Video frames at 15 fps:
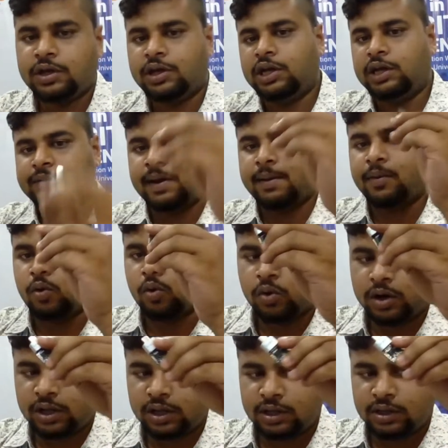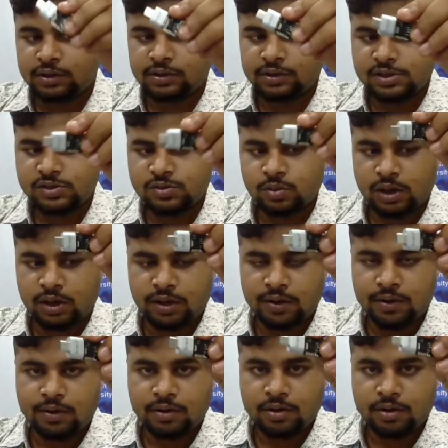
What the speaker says: If I'm coding this one,